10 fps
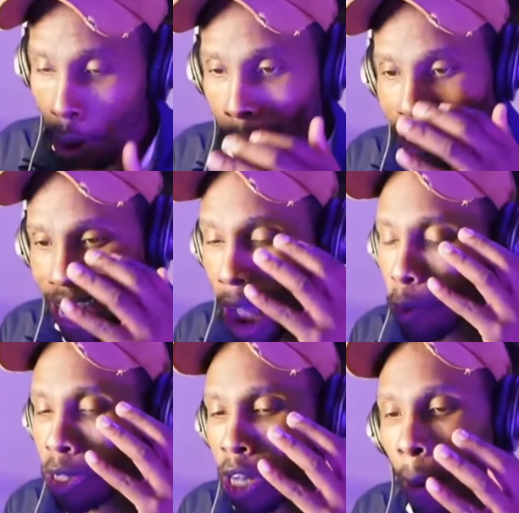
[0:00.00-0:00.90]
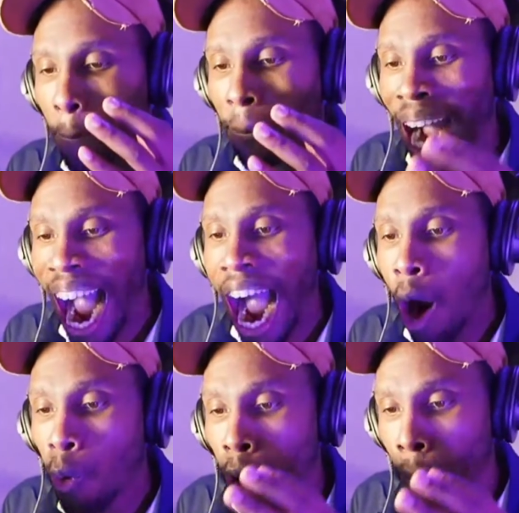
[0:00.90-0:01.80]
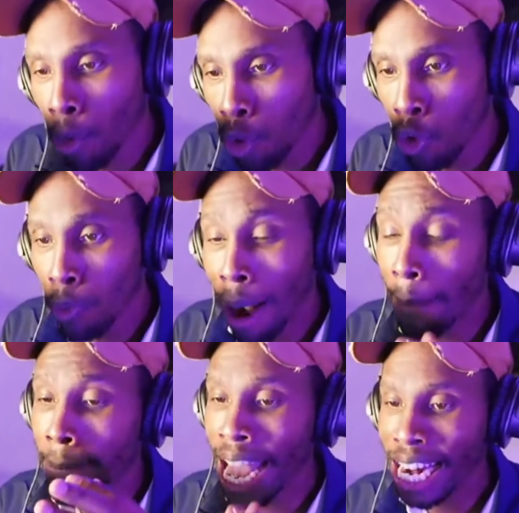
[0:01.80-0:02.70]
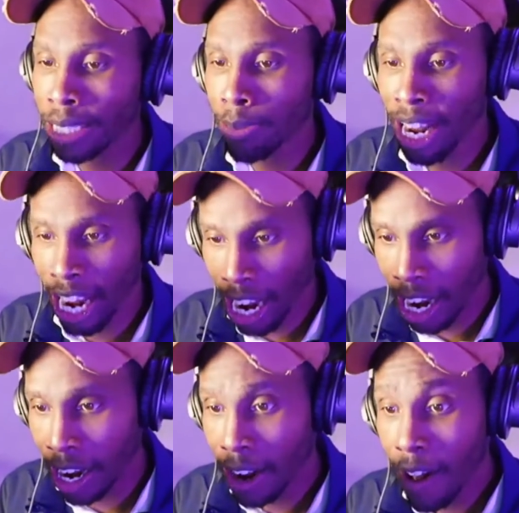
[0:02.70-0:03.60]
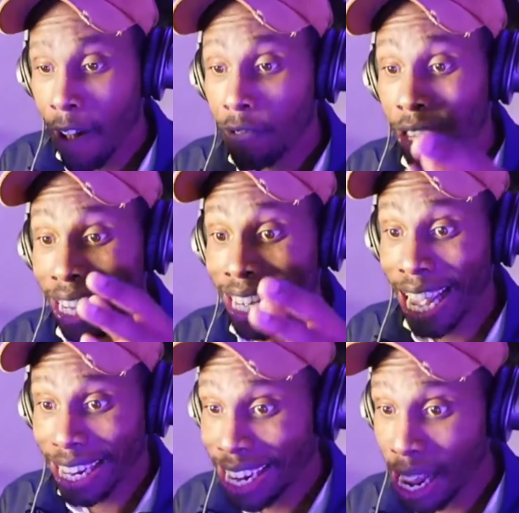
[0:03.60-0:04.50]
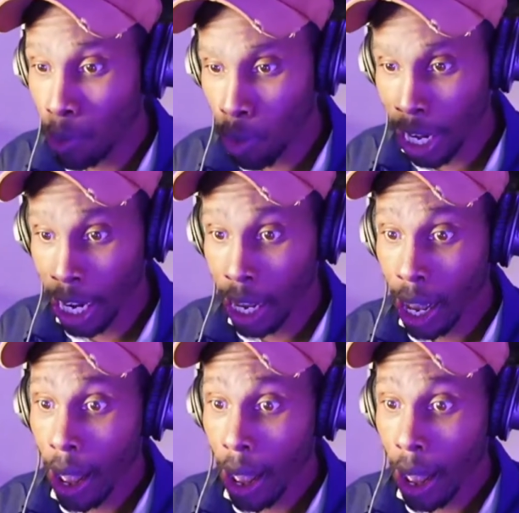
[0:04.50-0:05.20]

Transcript: But that was a power move by management here to get Dinwiddie,